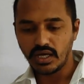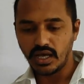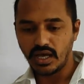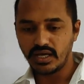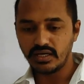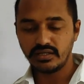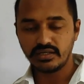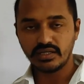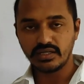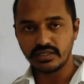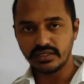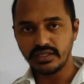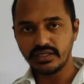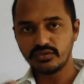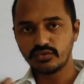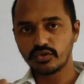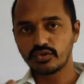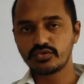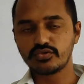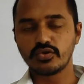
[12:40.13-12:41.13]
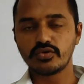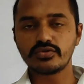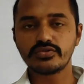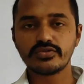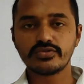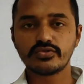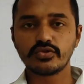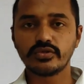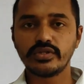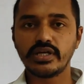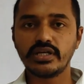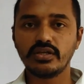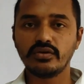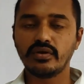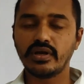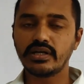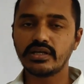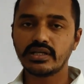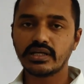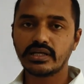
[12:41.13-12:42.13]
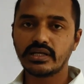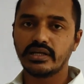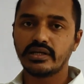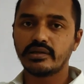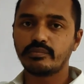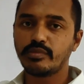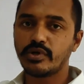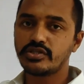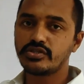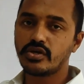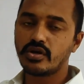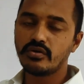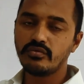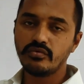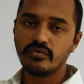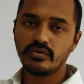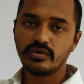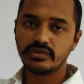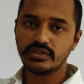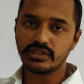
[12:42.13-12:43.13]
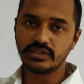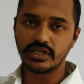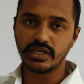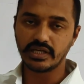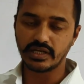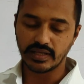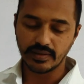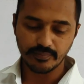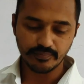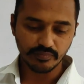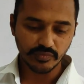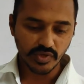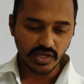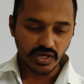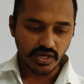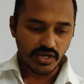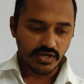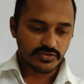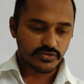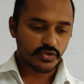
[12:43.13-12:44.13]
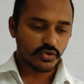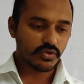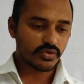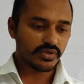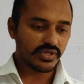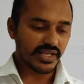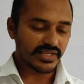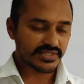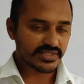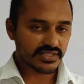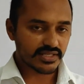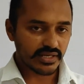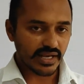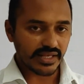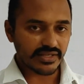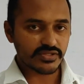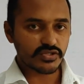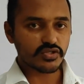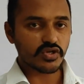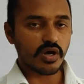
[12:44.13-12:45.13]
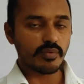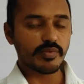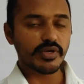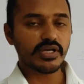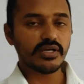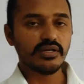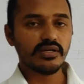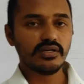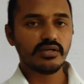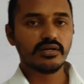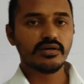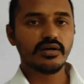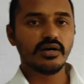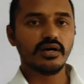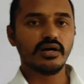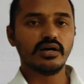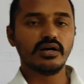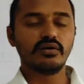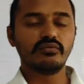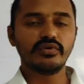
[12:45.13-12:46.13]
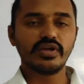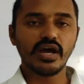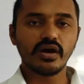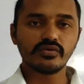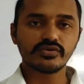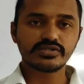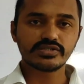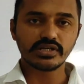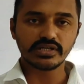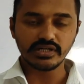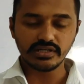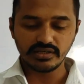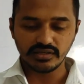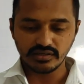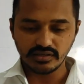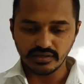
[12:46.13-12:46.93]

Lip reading: and read those notes so that you get a clear picture of the thing. So next topic we have studied